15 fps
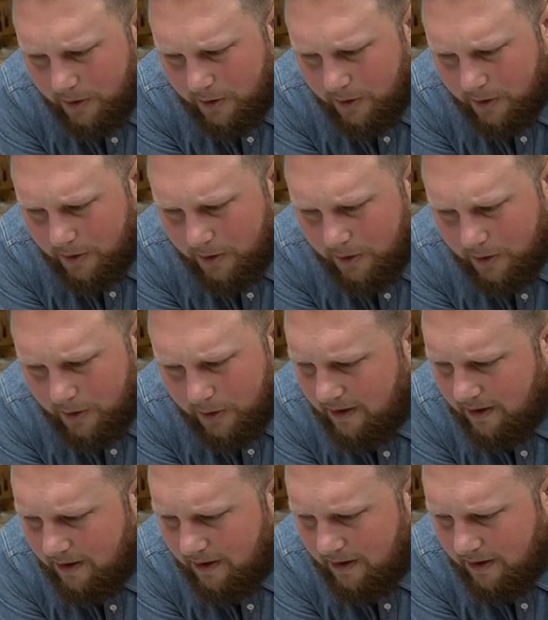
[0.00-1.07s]
Utah?
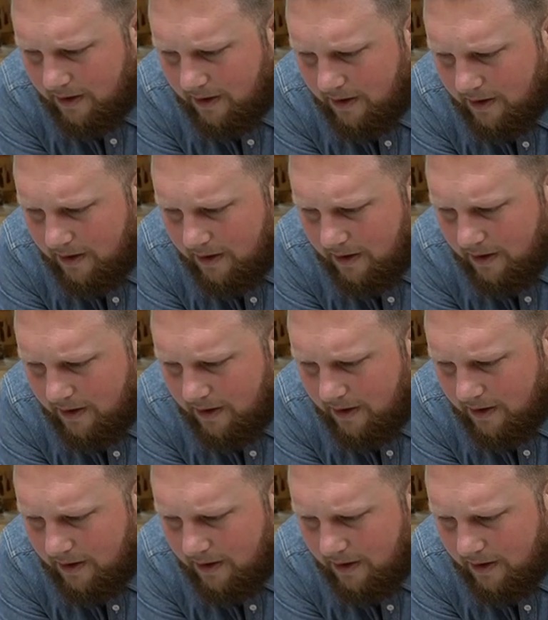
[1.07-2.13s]

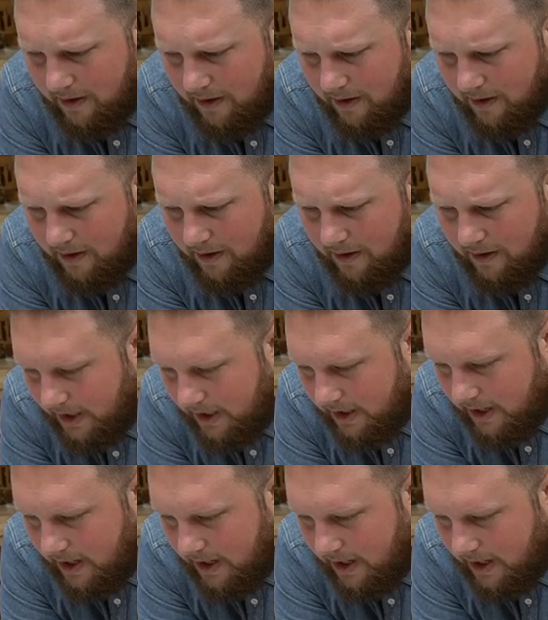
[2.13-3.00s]
Because that's a pretty.